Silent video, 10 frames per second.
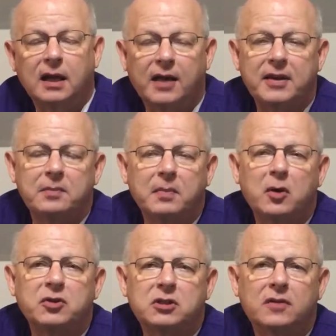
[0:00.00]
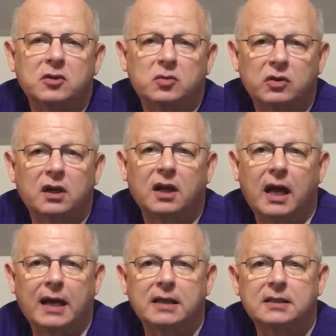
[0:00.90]
I think most of us
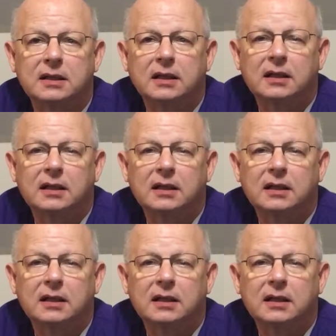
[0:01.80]
realize